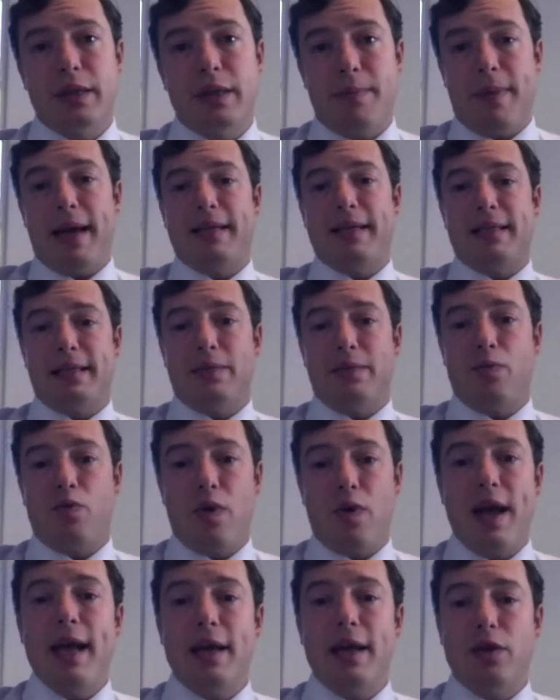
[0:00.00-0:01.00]
The best
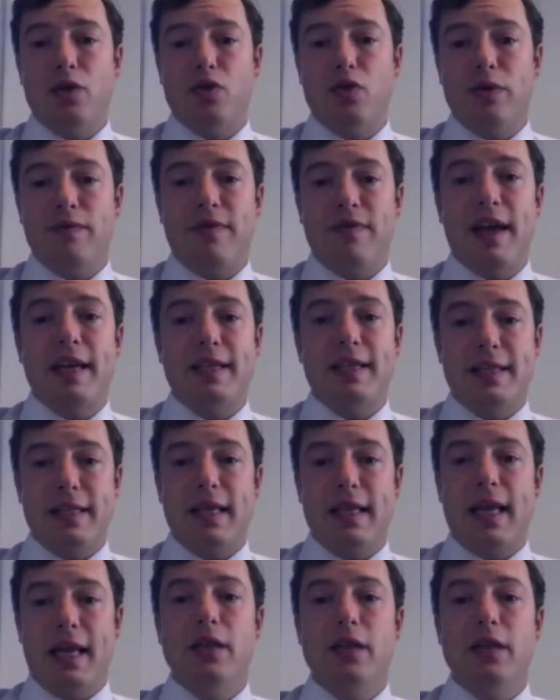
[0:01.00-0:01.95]
way to invest